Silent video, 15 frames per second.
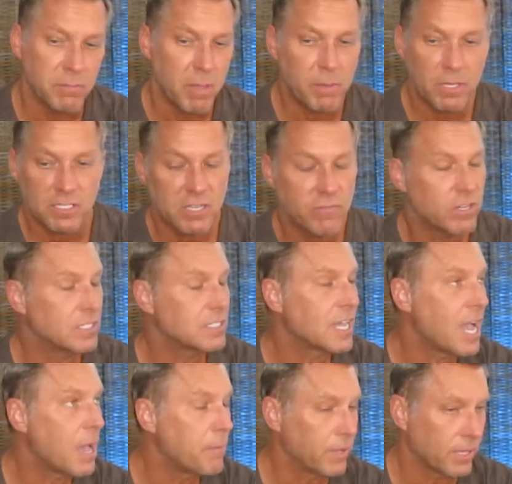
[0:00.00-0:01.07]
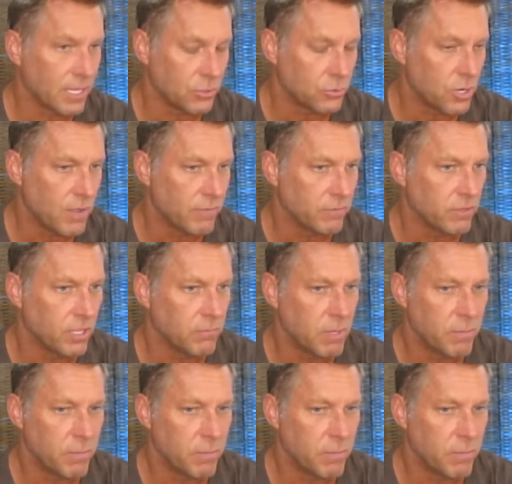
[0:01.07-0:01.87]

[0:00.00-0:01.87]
maybe isn't even a topic on Travel Evolve.